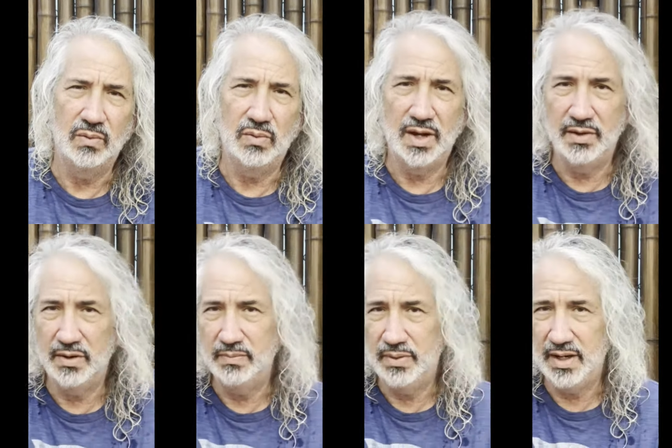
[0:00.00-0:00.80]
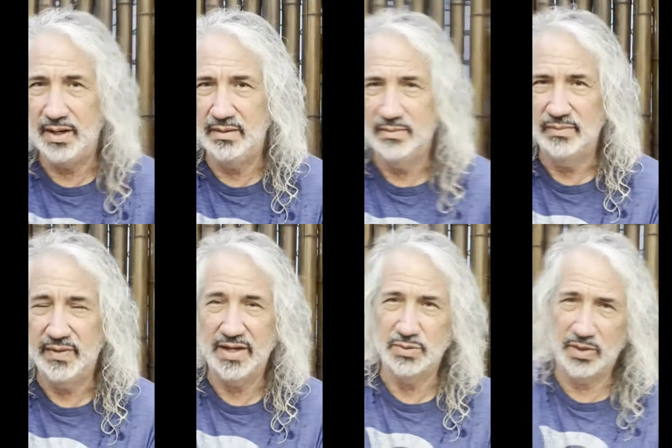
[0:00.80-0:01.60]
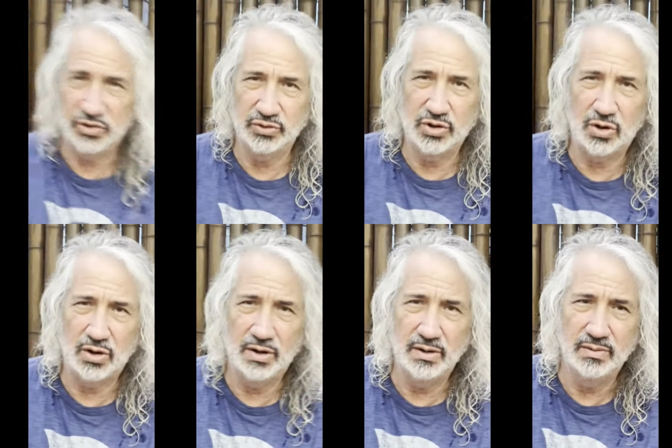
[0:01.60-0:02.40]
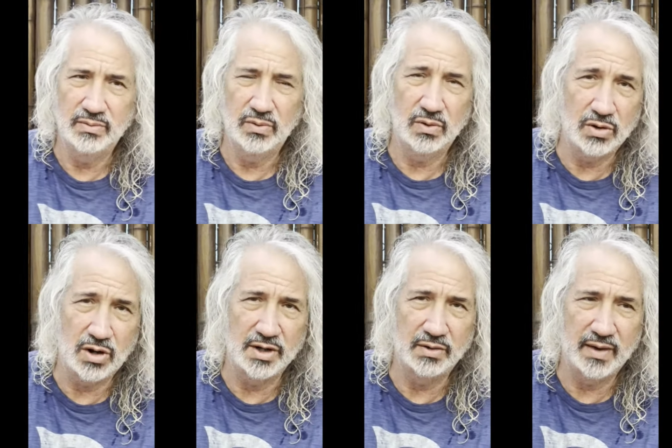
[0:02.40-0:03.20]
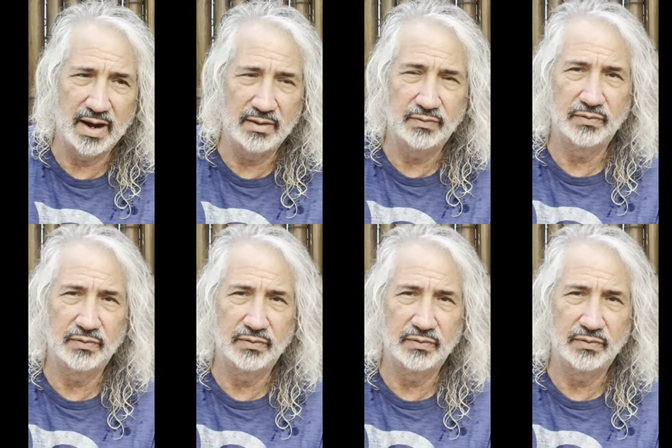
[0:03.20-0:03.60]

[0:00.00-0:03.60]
whether it be that special card or autograph,